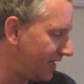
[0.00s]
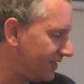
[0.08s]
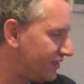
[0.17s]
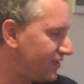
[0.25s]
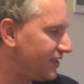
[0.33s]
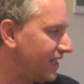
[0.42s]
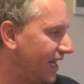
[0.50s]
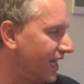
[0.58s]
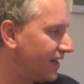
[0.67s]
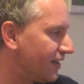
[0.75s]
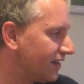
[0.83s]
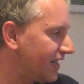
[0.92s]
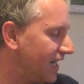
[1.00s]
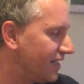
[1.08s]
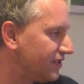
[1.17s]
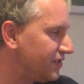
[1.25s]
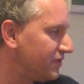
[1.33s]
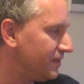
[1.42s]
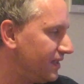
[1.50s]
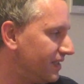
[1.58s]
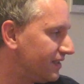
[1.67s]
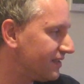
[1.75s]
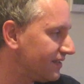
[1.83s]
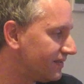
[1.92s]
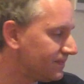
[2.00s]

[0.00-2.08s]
can can or can't you eat?